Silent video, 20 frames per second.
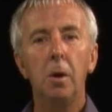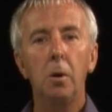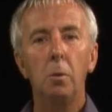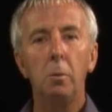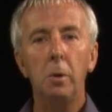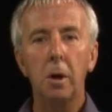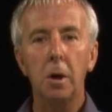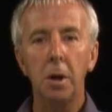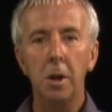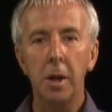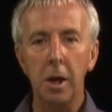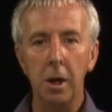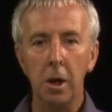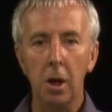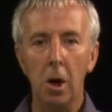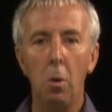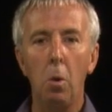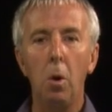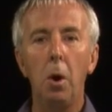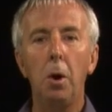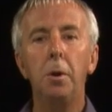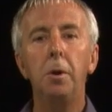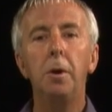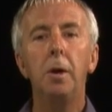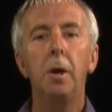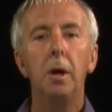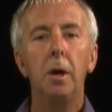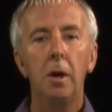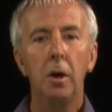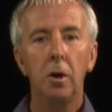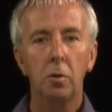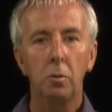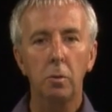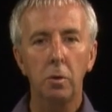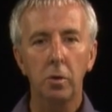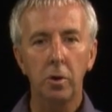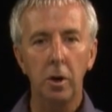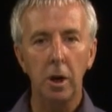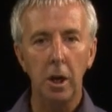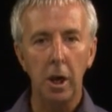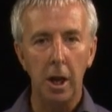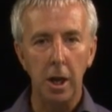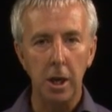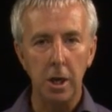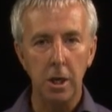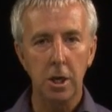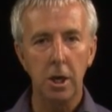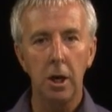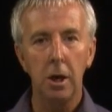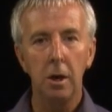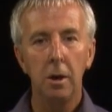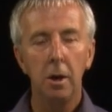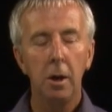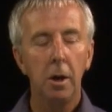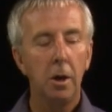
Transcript: We can then go on, as we'll see later,